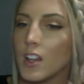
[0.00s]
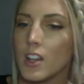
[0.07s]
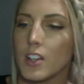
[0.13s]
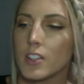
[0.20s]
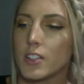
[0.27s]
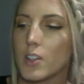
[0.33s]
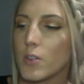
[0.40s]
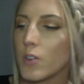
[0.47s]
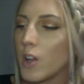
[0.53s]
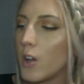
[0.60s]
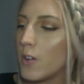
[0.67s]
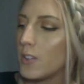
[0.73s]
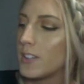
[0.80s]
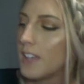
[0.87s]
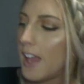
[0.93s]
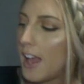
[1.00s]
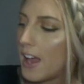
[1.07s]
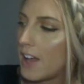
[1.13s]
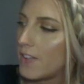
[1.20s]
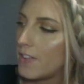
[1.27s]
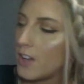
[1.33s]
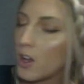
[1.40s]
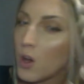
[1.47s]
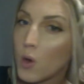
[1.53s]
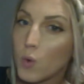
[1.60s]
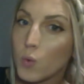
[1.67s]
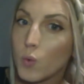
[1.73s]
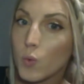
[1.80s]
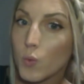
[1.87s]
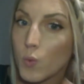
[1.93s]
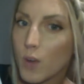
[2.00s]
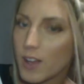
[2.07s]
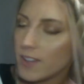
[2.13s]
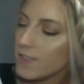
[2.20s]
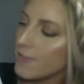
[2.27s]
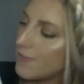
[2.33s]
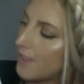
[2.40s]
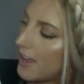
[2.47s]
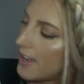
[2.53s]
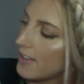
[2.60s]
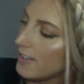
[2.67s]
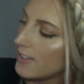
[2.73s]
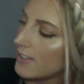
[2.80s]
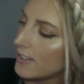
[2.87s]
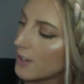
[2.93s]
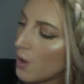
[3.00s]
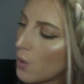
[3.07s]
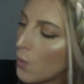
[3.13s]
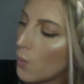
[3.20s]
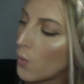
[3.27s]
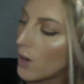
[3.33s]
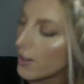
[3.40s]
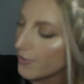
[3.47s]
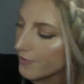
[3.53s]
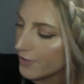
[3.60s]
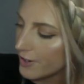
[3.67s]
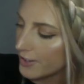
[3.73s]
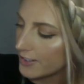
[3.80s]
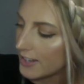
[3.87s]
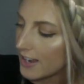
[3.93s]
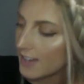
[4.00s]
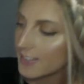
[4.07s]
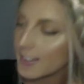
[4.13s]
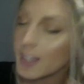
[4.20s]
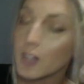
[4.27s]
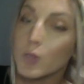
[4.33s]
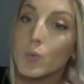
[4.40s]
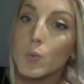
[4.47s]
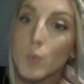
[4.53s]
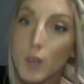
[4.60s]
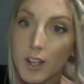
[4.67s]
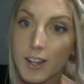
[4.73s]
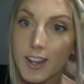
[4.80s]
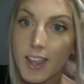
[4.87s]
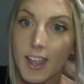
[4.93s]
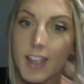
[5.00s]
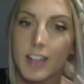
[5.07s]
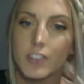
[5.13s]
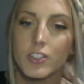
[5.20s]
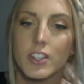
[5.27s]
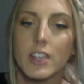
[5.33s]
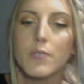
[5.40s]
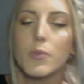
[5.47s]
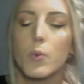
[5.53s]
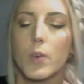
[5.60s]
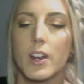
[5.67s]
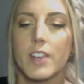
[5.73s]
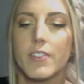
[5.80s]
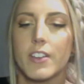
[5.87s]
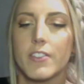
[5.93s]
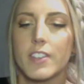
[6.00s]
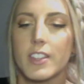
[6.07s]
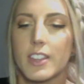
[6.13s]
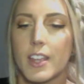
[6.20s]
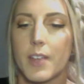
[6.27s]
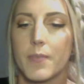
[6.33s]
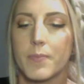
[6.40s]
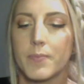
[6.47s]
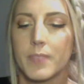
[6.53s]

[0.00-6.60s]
So cones have 1 face, 1 vertex, and 1 edge. They have 1 of everything.